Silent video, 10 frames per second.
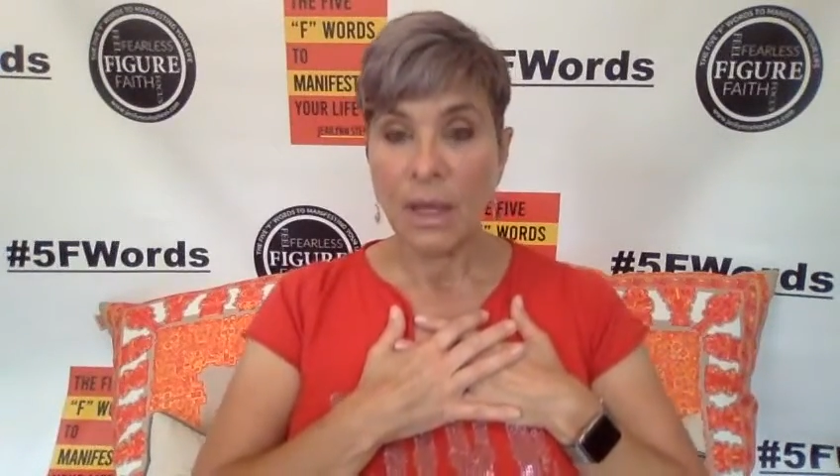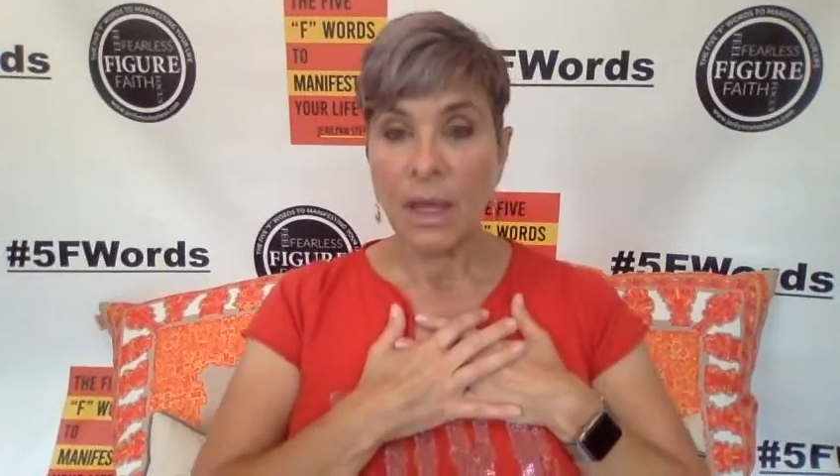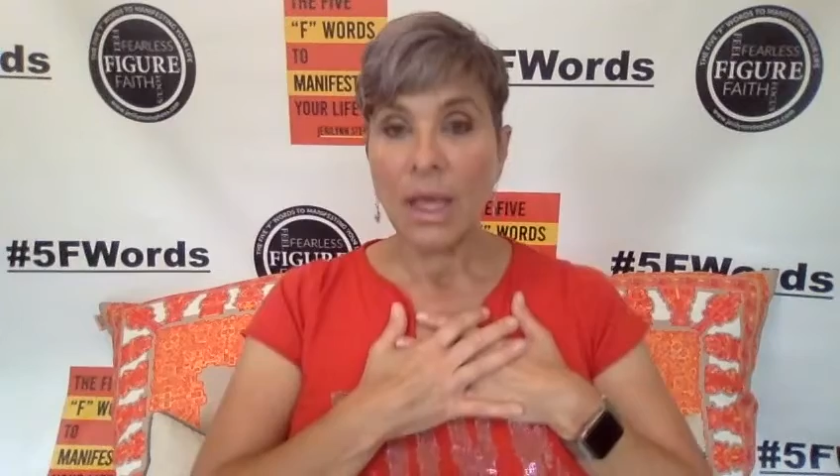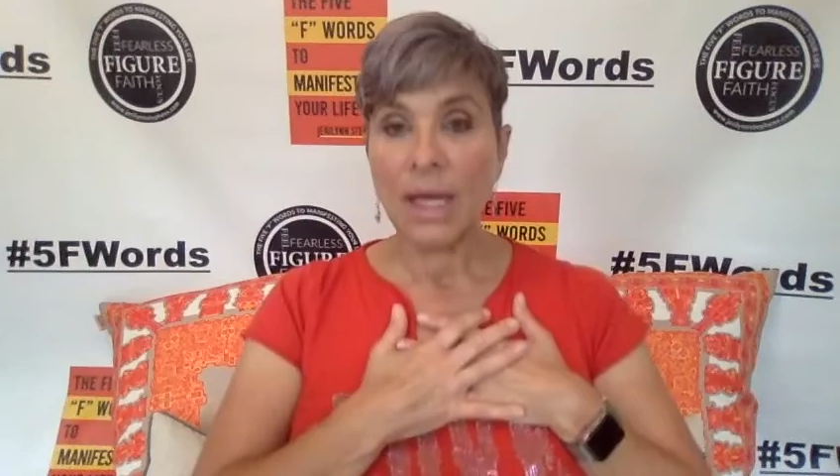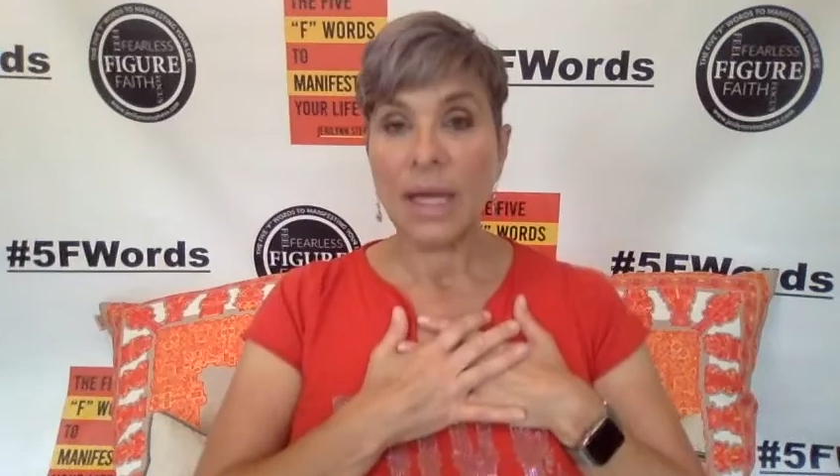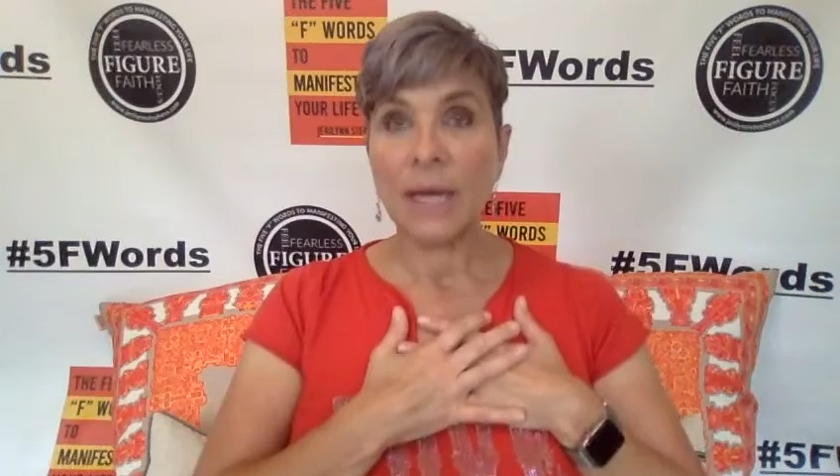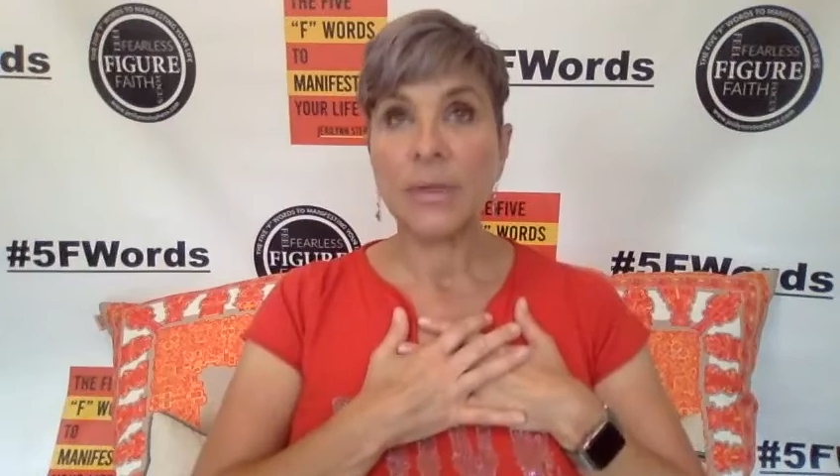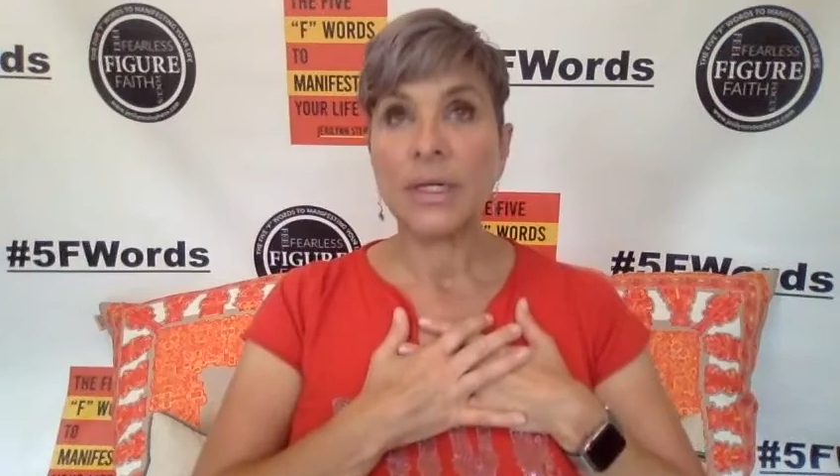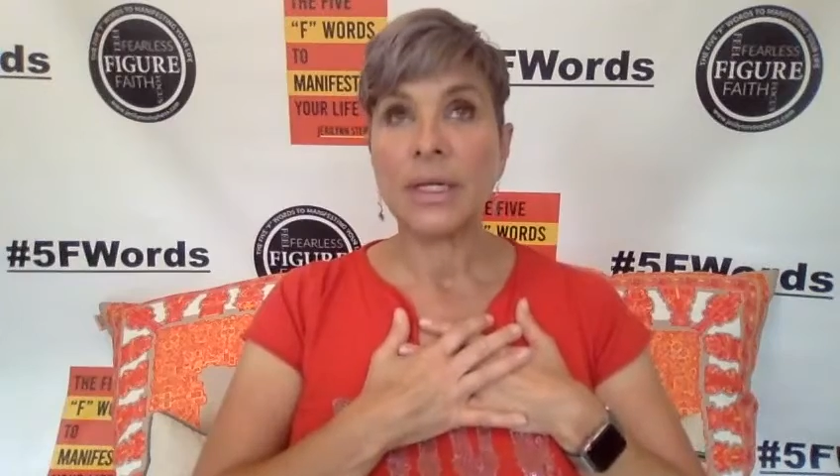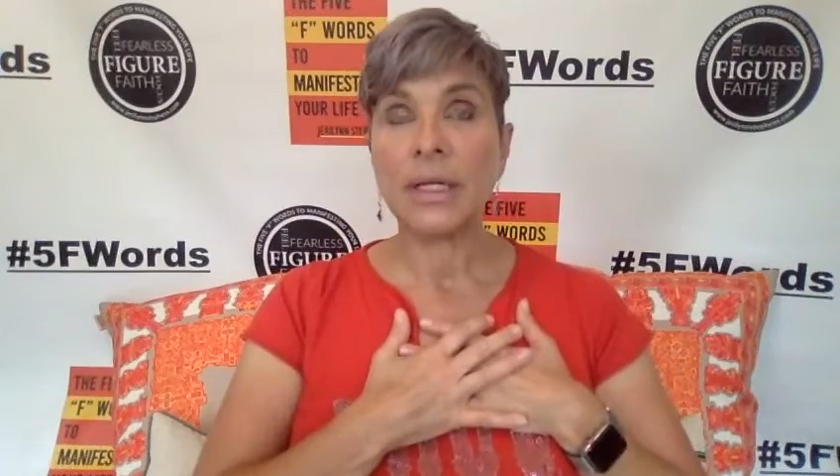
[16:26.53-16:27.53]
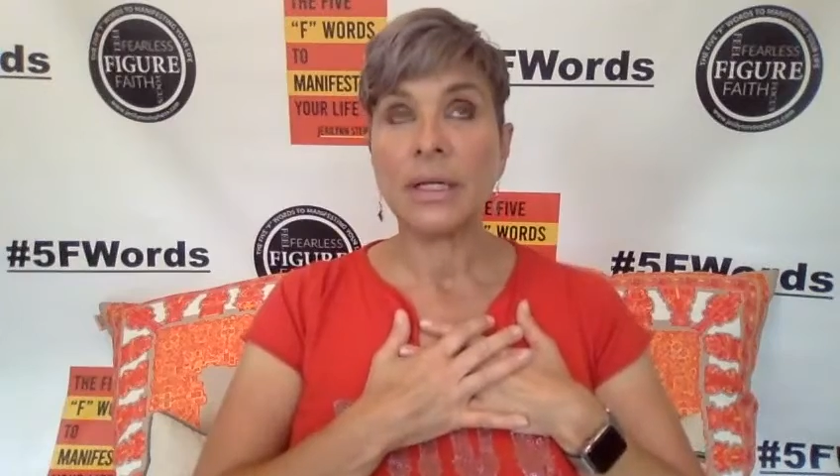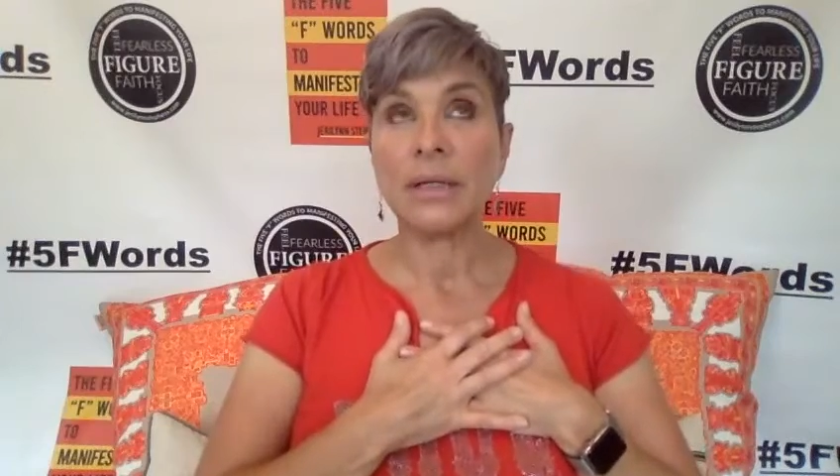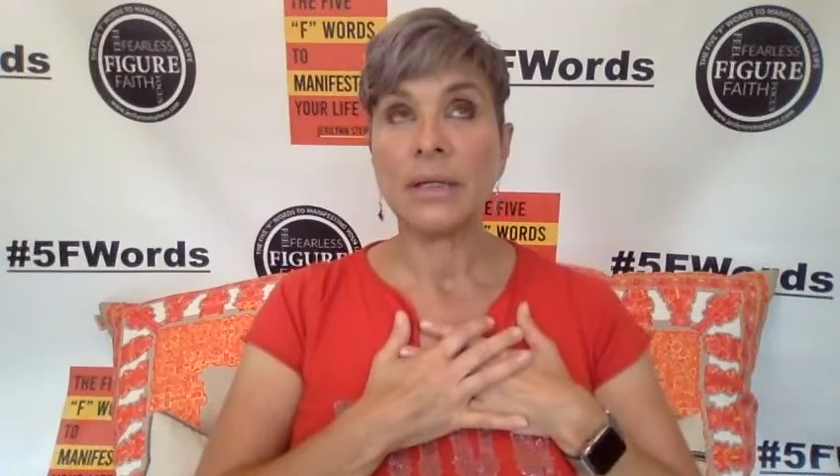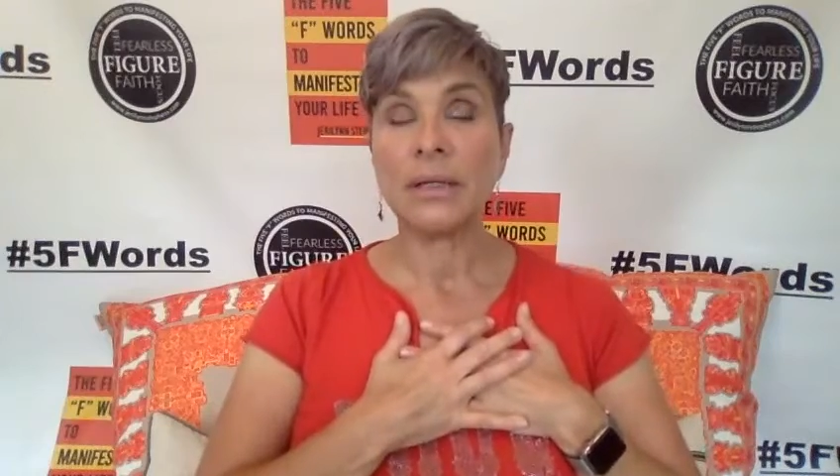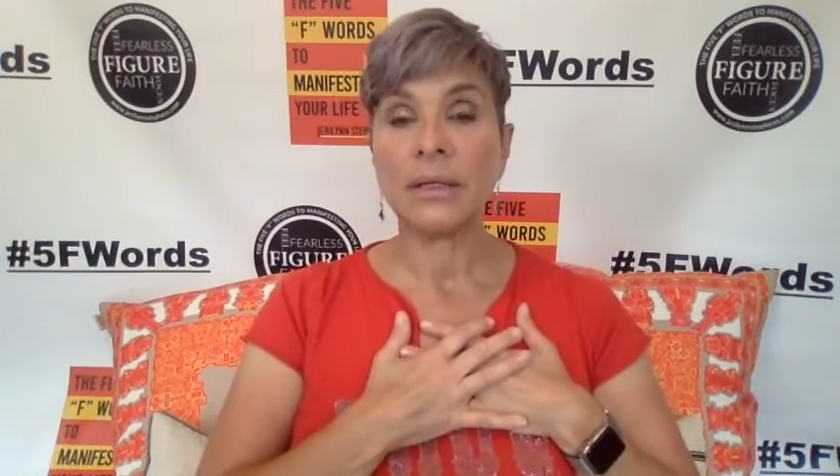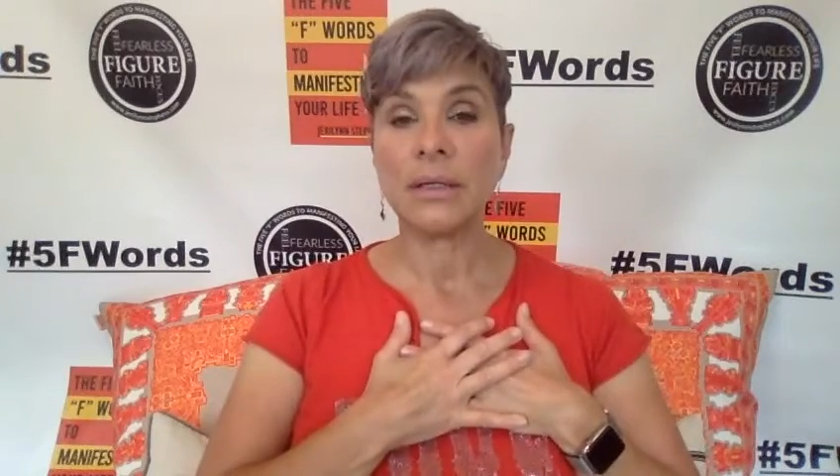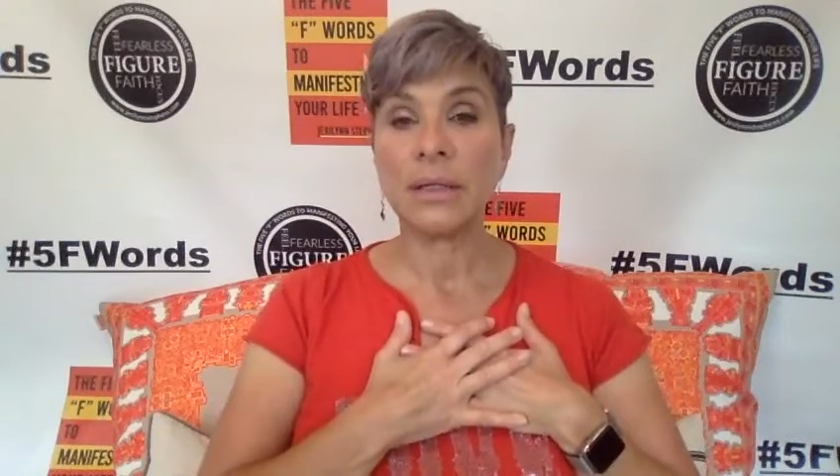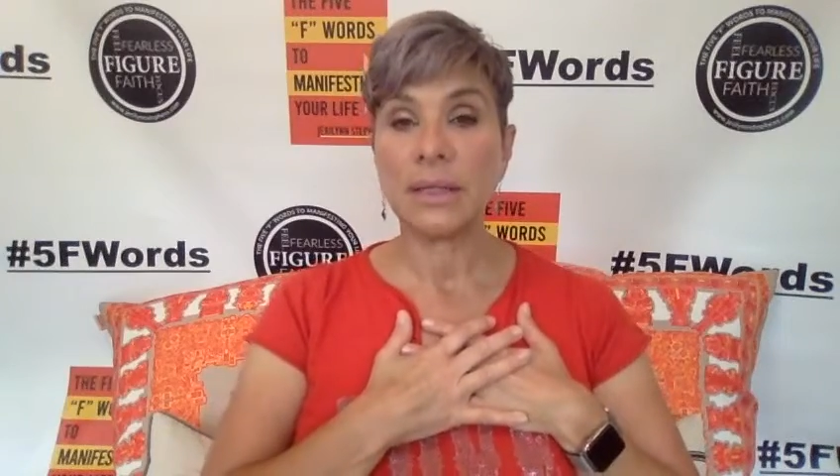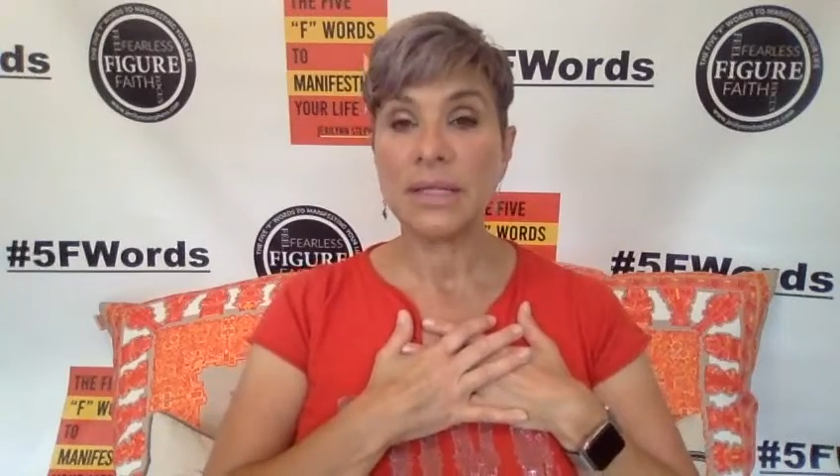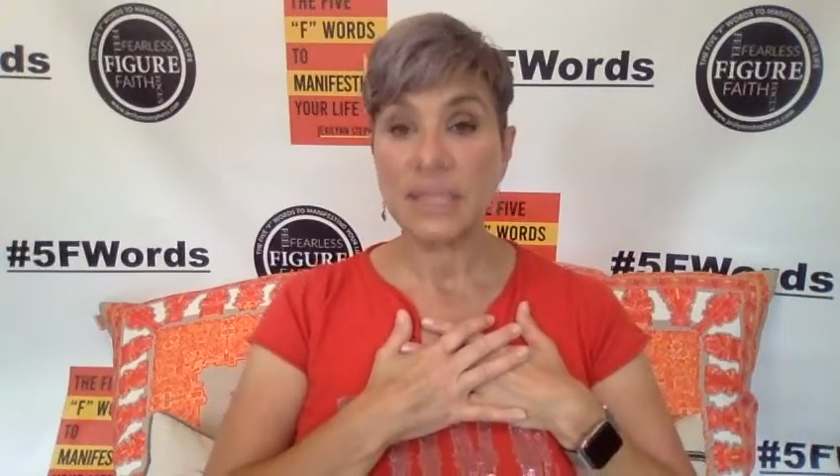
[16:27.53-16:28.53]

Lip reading: and I would, this